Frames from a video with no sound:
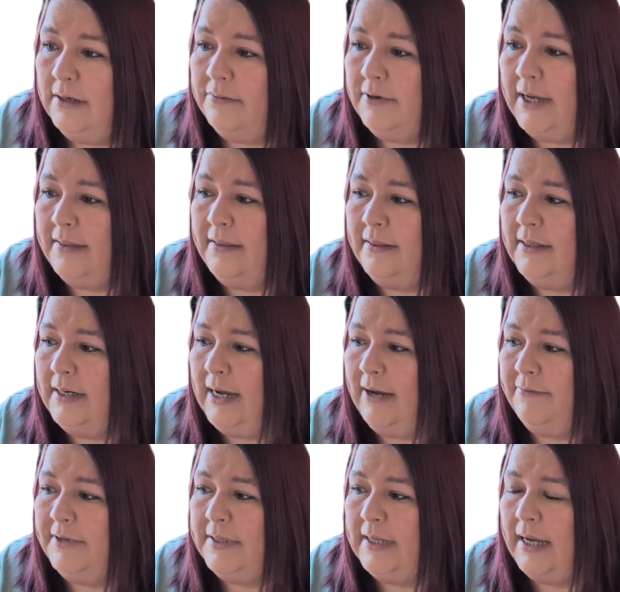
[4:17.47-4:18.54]
Rather than
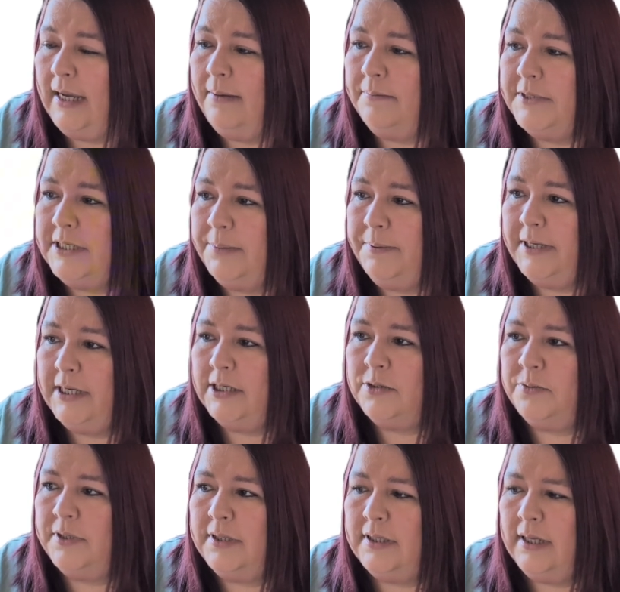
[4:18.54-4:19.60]
having that empty page